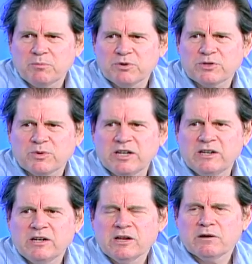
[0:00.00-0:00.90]

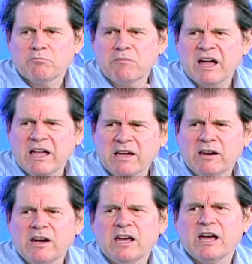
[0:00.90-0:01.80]
between
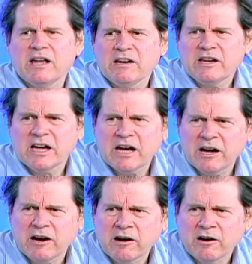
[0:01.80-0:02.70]
man and
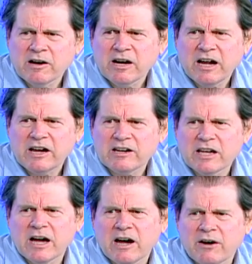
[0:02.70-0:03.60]
cow
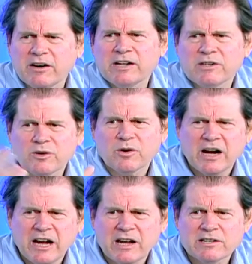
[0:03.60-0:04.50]
and
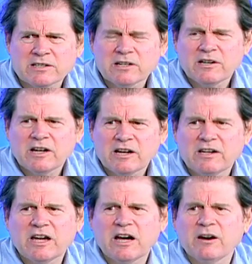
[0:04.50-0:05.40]
grass and
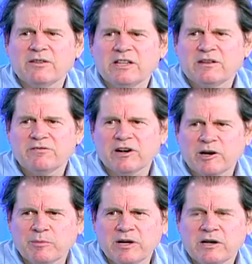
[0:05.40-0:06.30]
cow and the
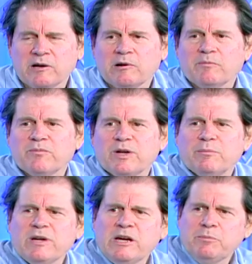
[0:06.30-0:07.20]
environment. Now,
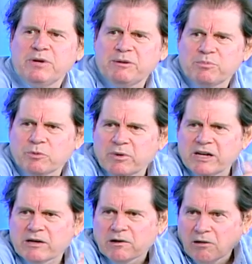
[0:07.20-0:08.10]
many people
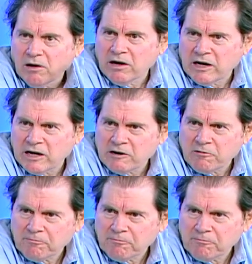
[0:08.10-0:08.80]
make a lot